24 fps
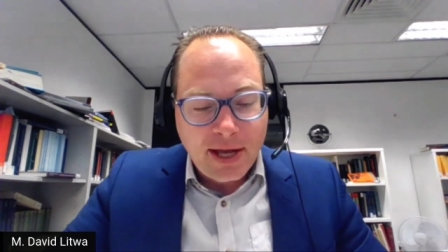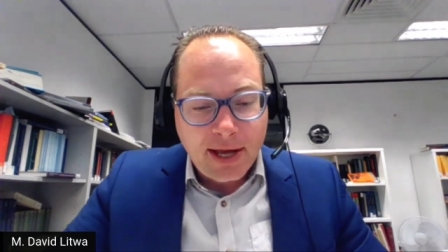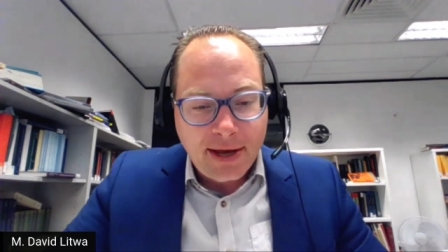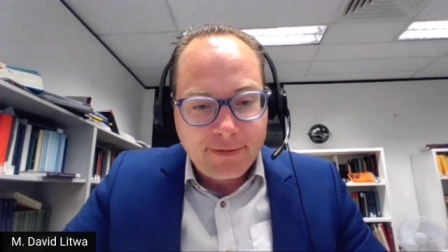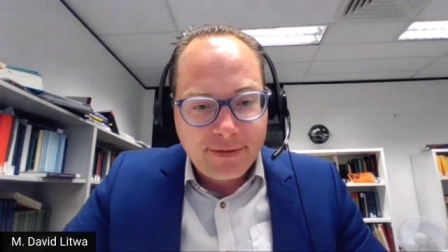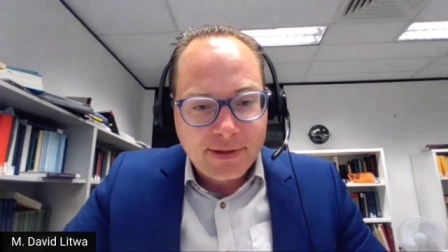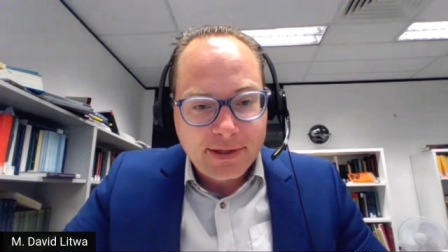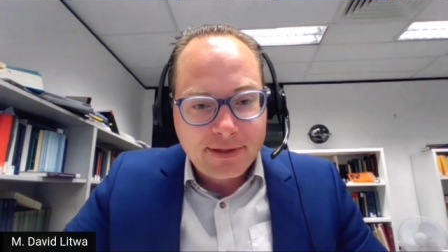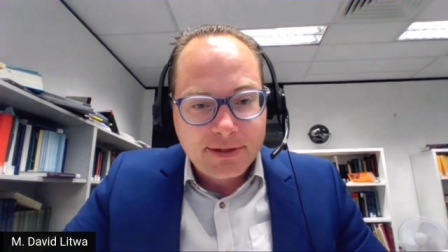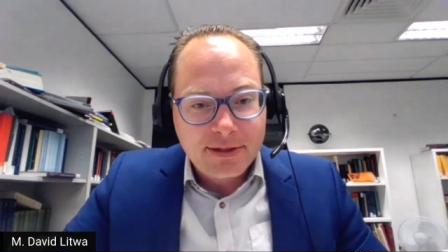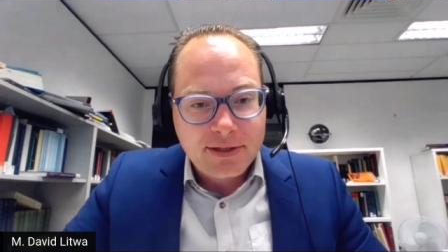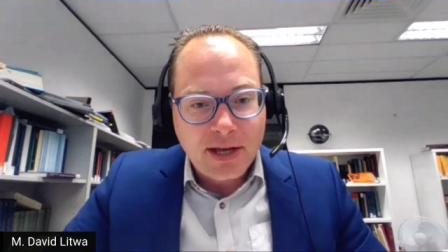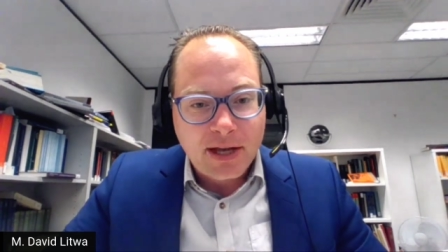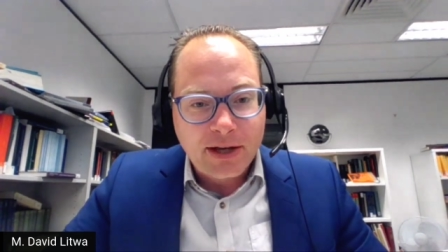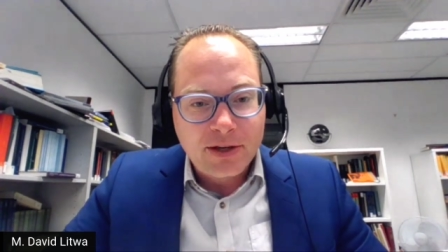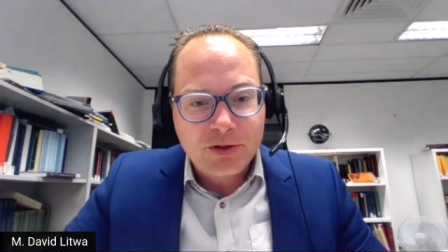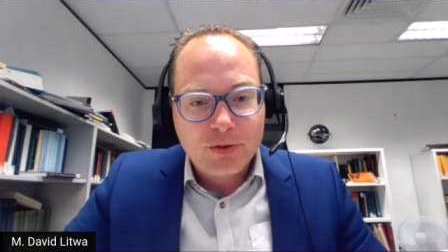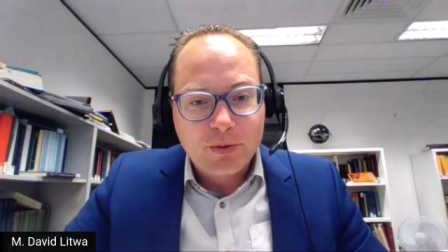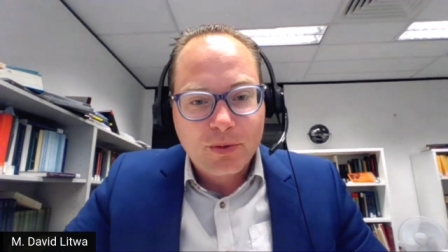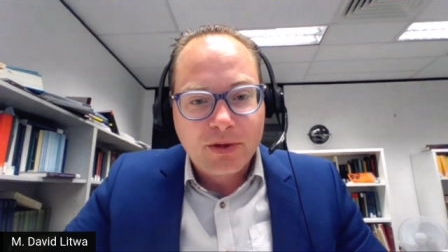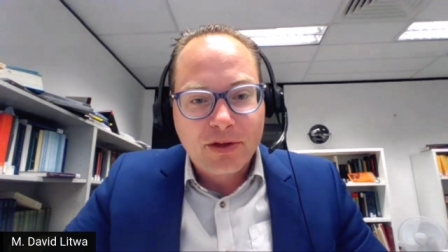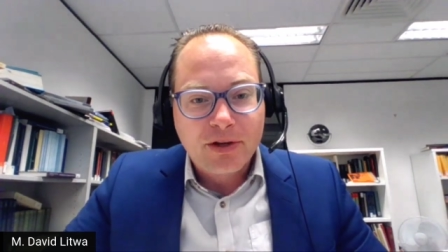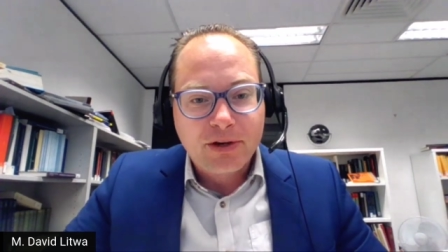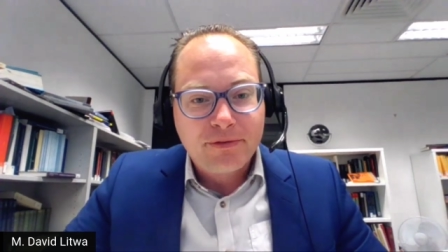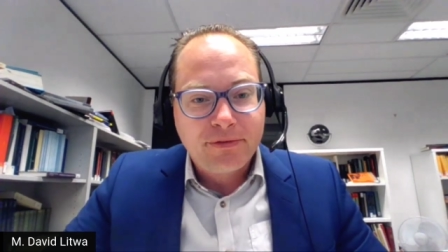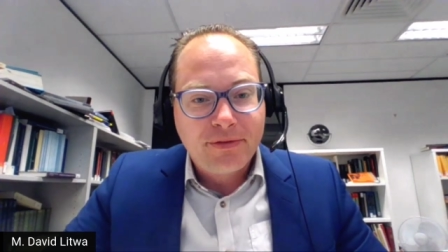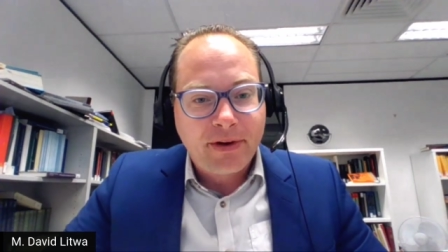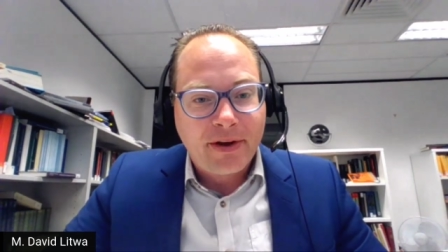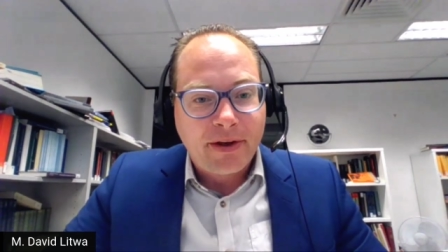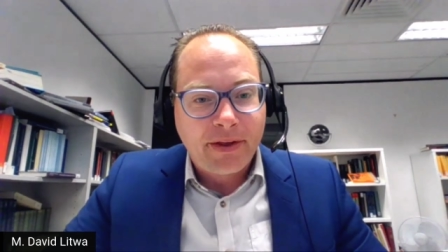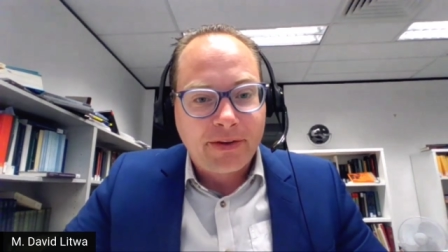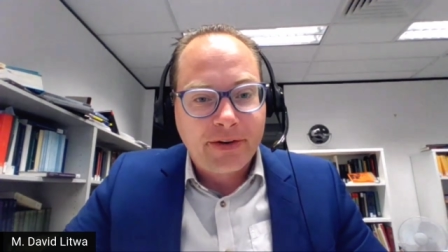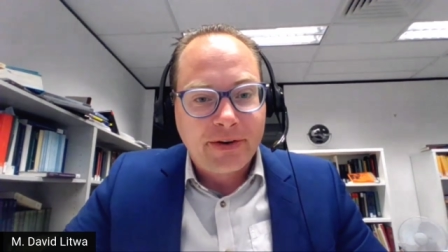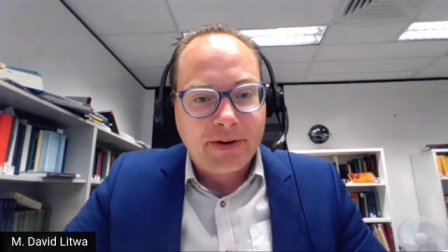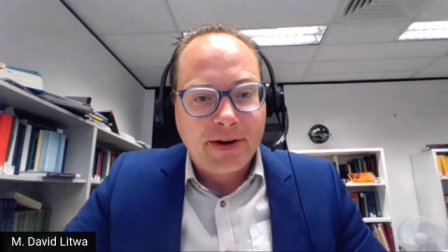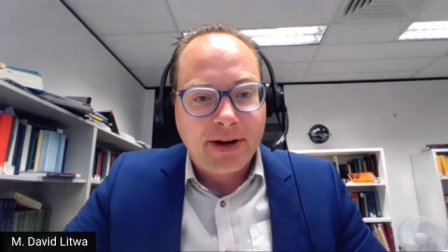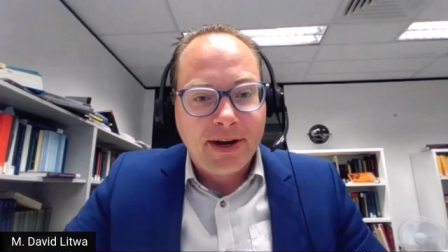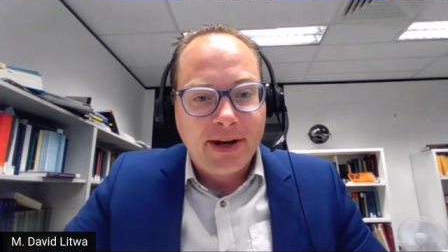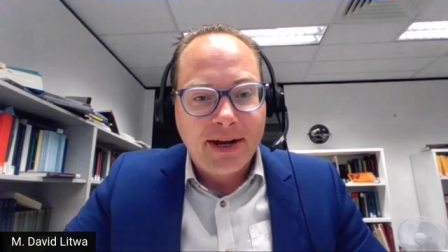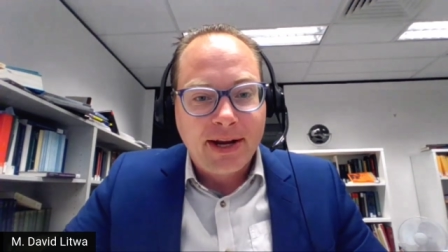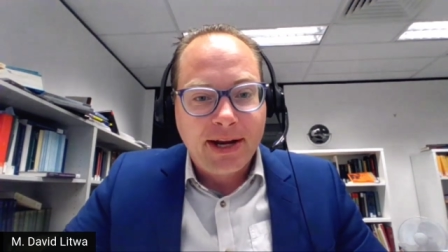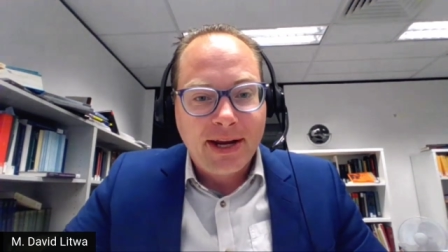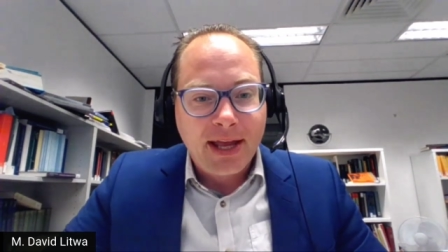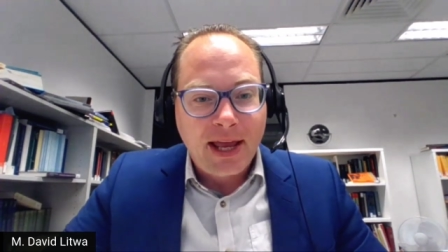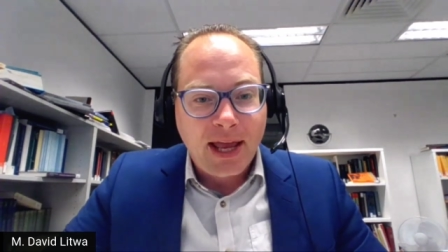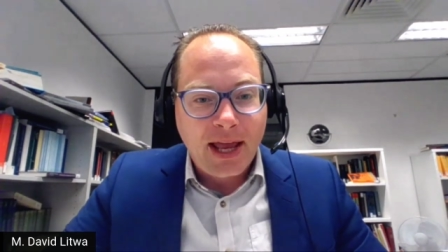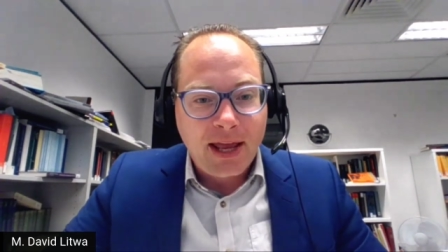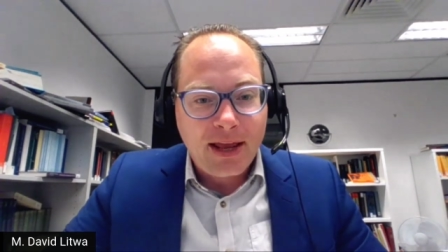having sex with their father in a
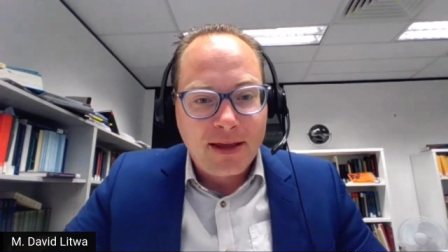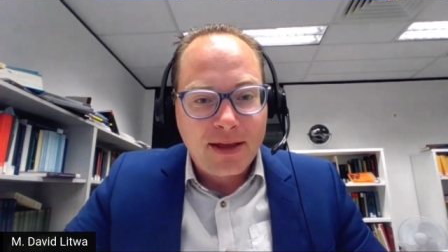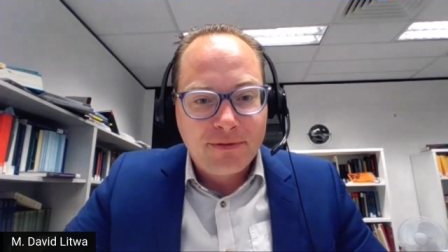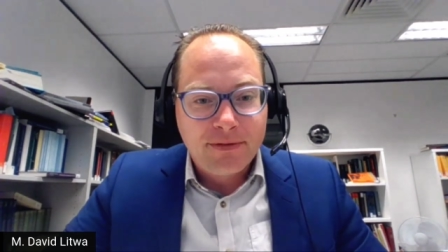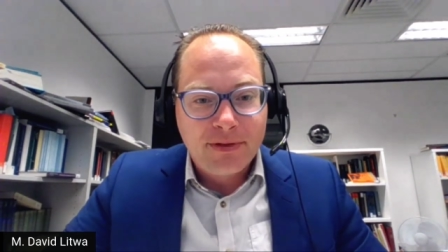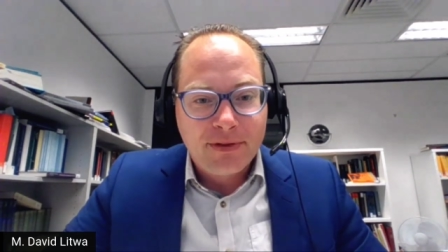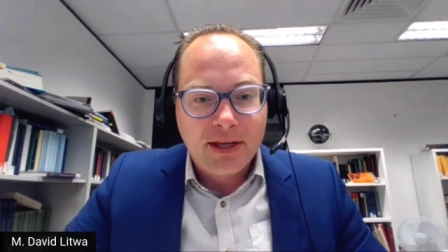cave,